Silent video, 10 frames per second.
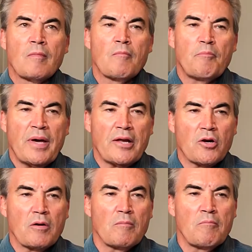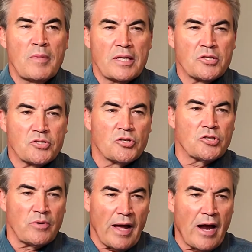better minister
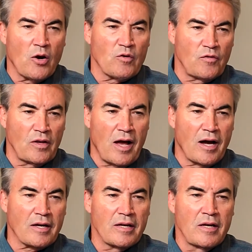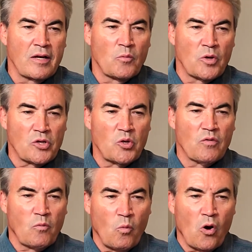to our flock when you
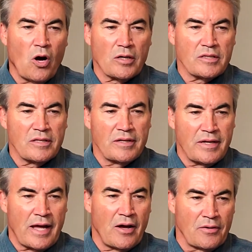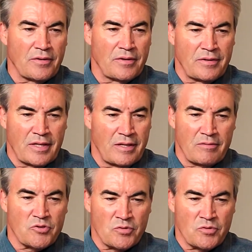have walked down the